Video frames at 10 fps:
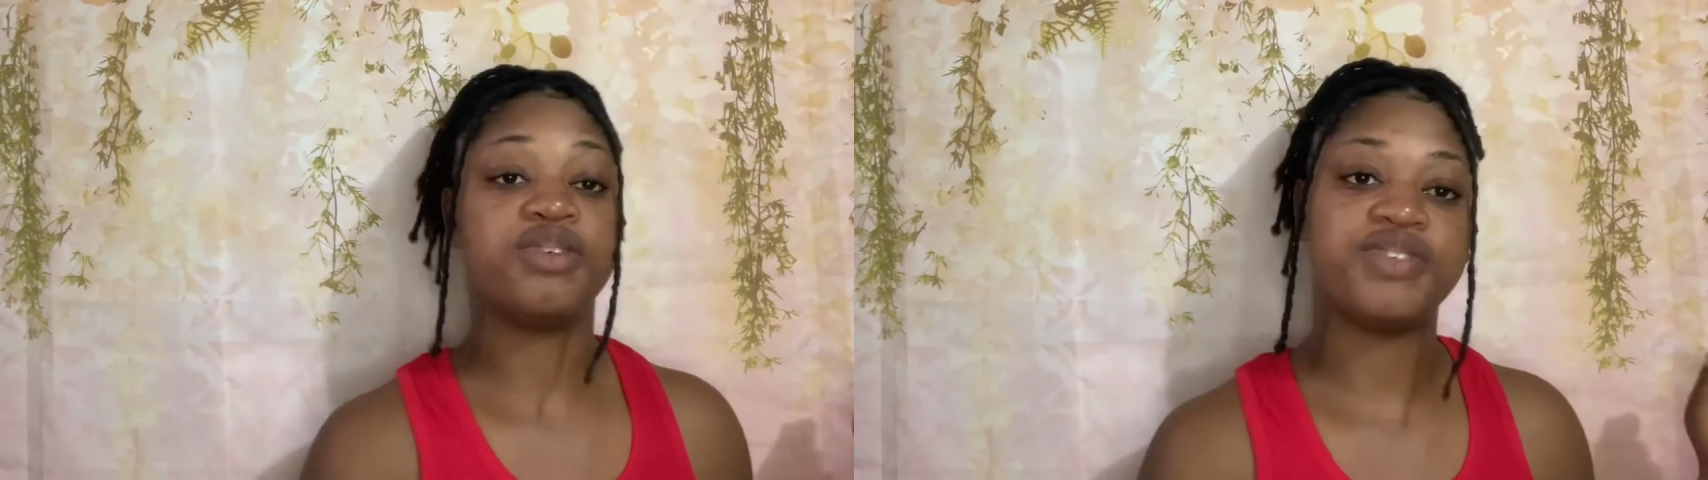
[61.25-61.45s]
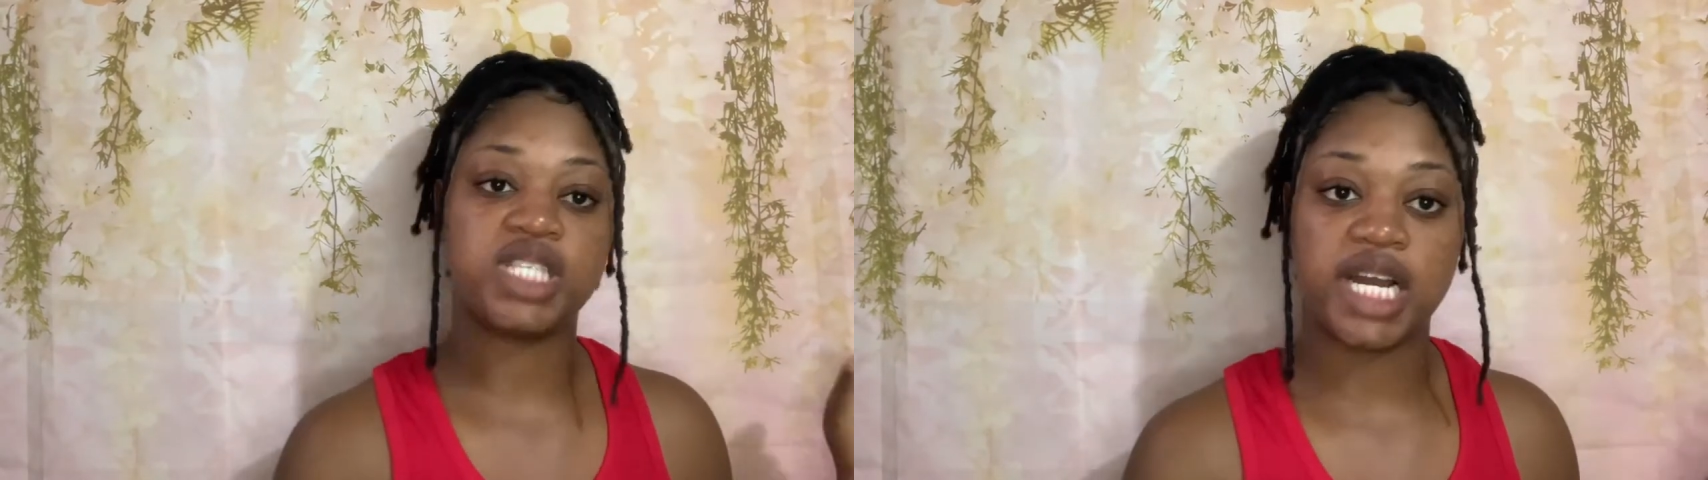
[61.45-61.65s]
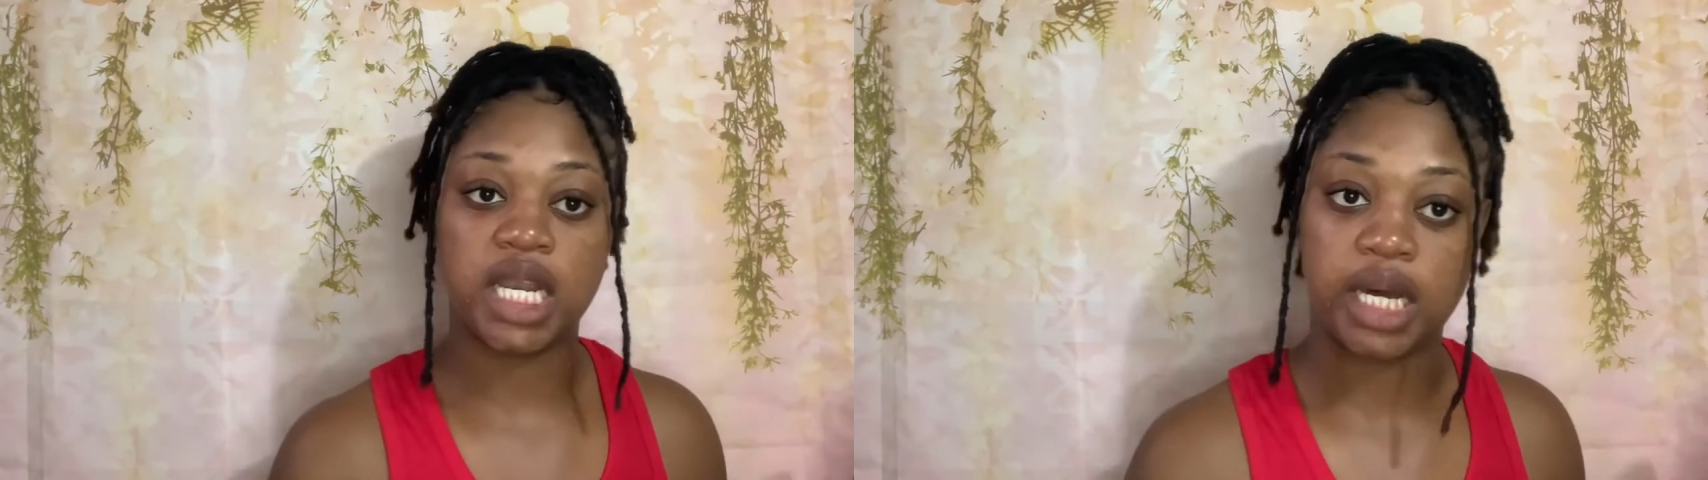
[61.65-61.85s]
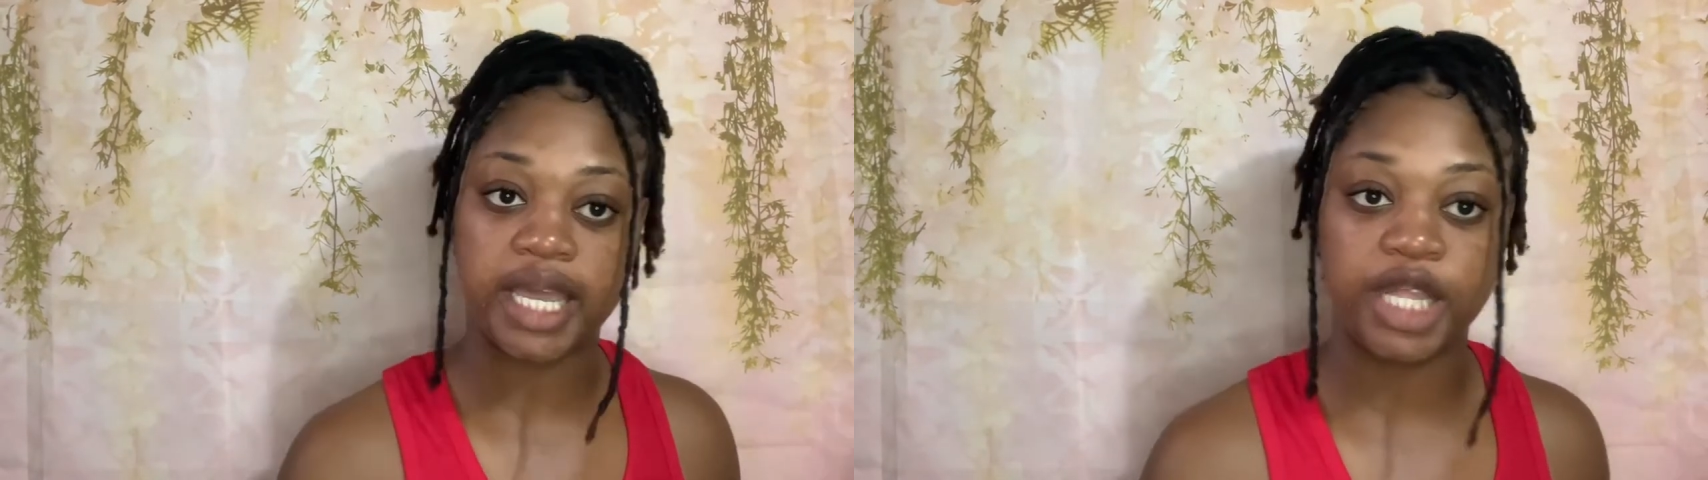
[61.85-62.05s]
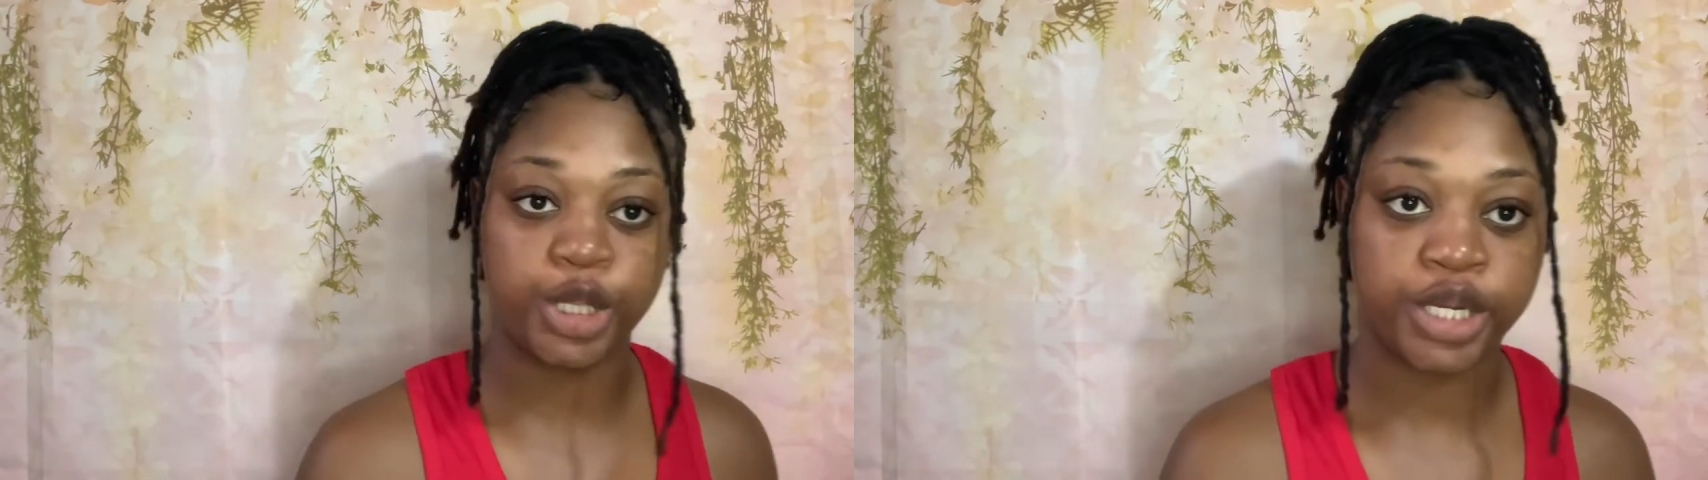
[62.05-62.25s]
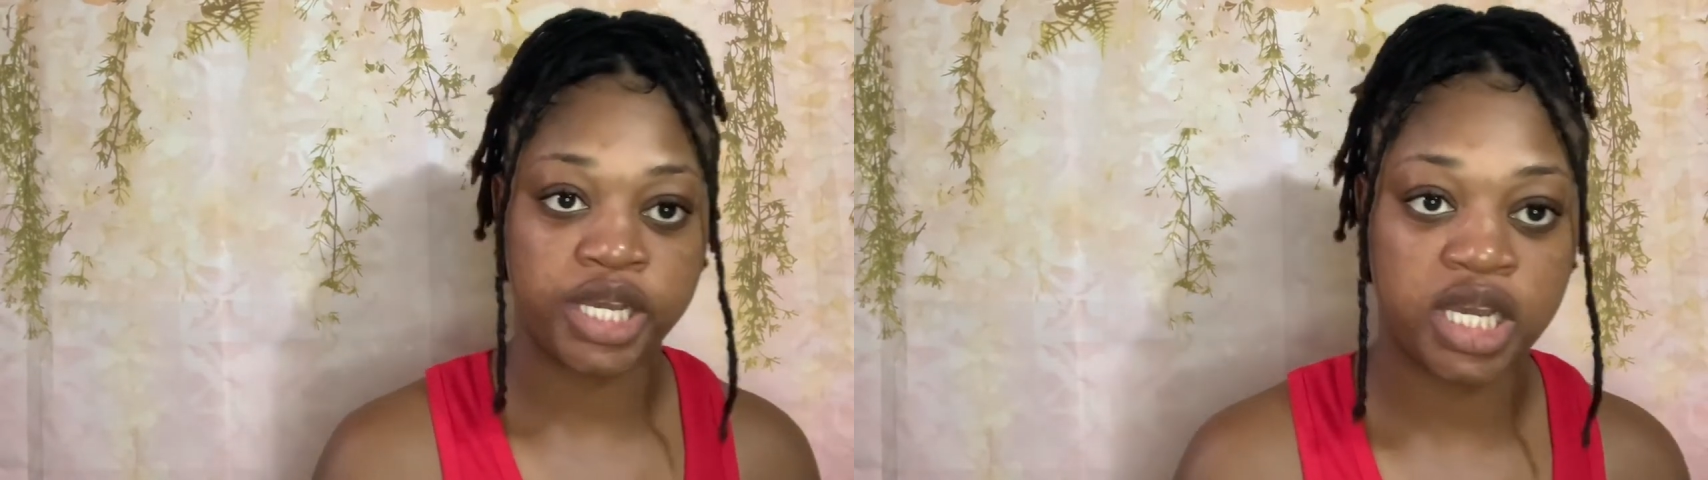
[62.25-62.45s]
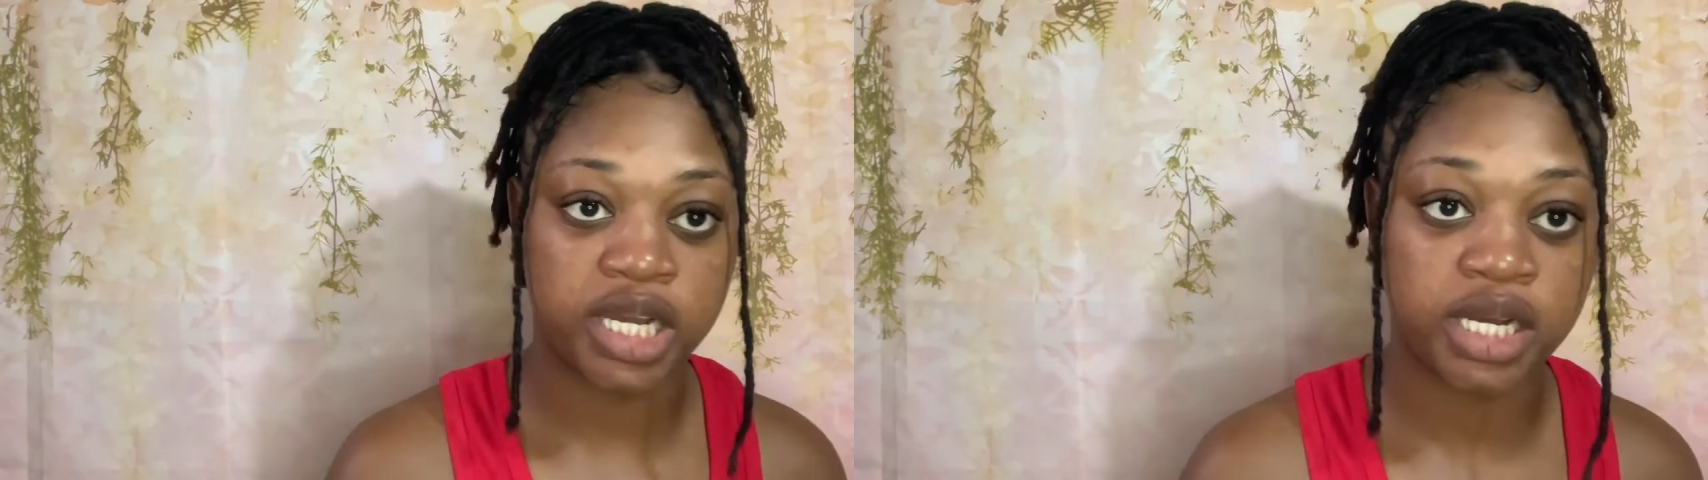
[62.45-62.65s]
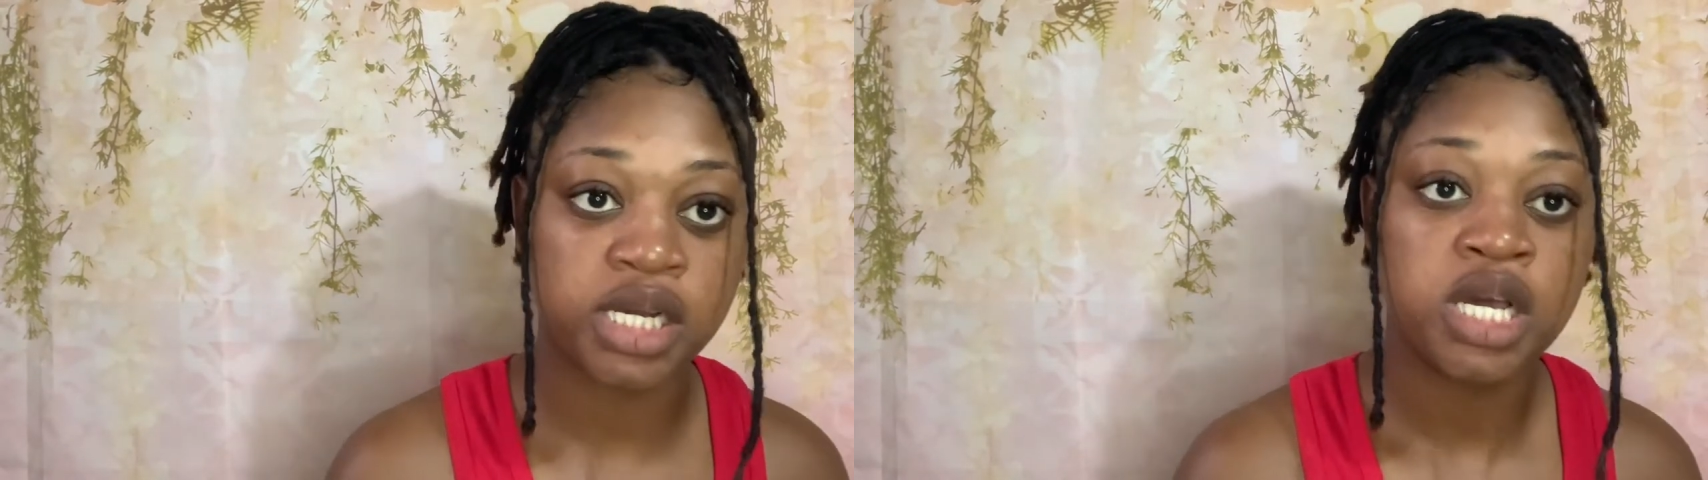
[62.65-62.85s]
start locking your
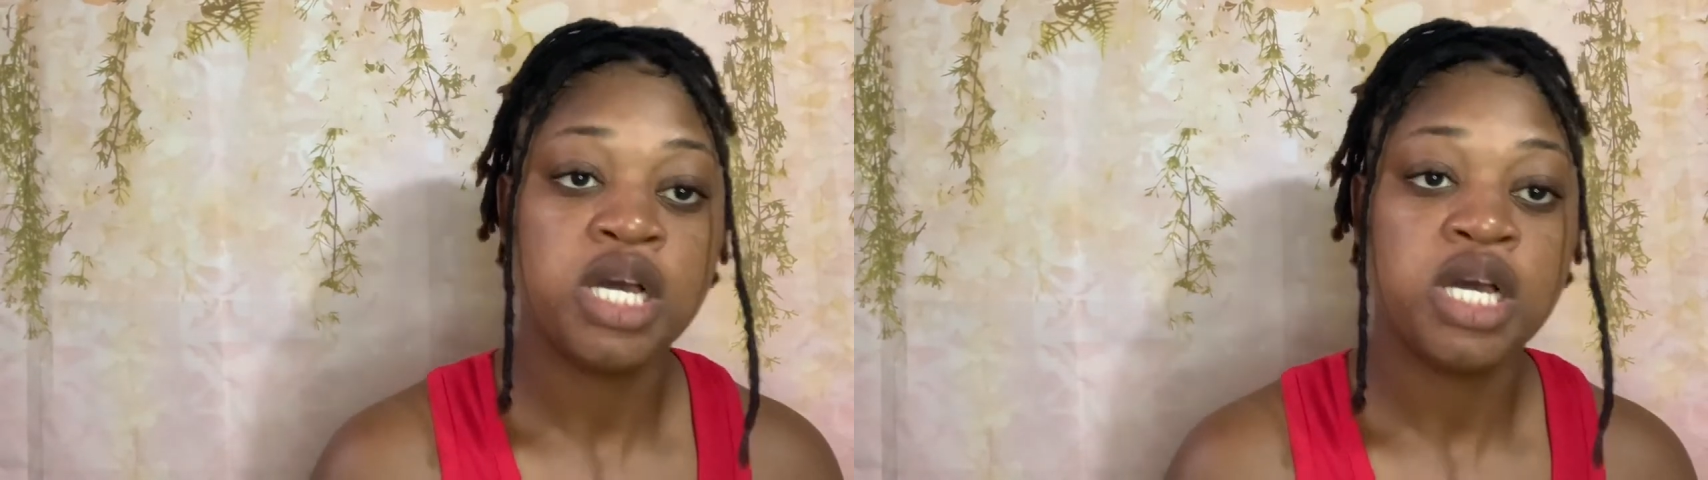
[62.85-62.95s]
hair?